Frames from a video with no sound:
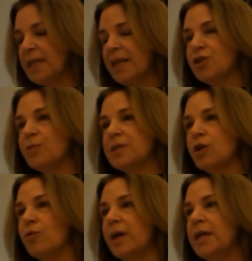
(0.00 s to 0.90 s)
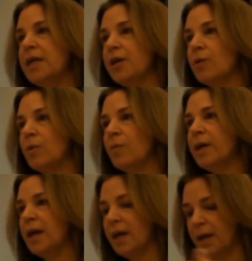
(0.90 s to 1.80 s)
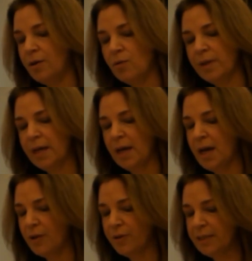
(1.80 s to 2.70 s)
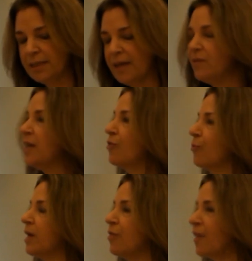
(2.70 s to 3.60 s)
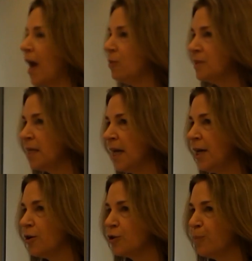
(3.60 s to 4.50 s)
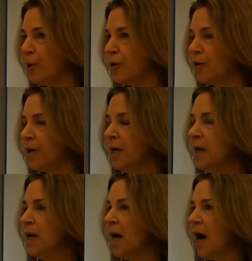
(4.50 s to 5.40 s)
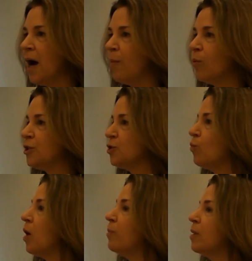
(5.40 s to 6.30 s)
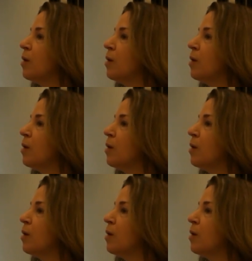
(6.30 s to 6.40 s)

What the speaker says: Last year was a great year where we had only 173,000 acres burned, which is well